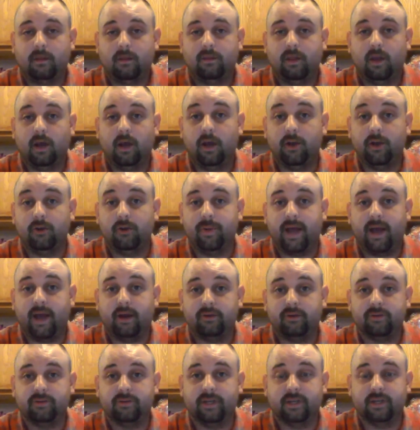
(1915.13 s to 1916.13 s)

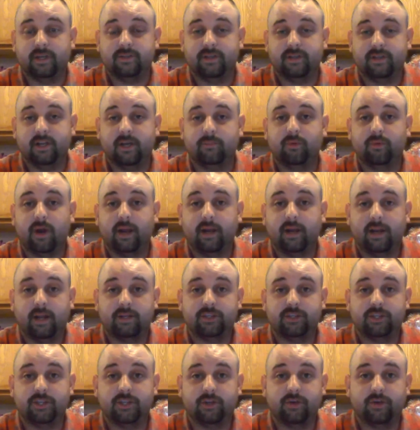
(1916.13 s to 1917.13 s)
100-pounders that sit up right
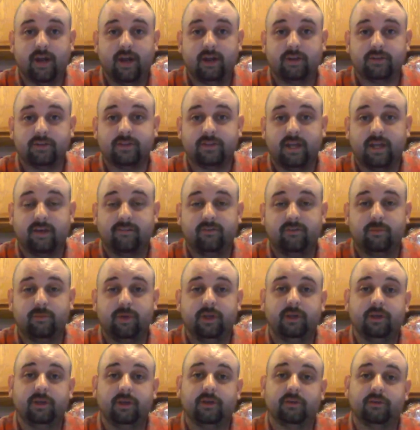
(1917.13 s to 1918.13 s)
next to your house, they have to
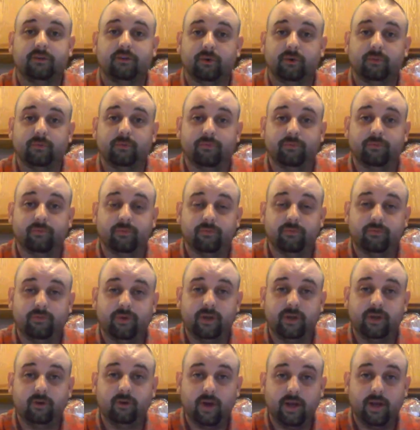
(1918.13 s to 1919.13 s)
be a certain
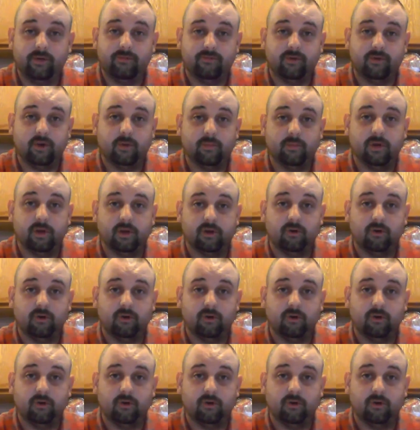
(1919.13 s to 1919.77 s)
feet away from a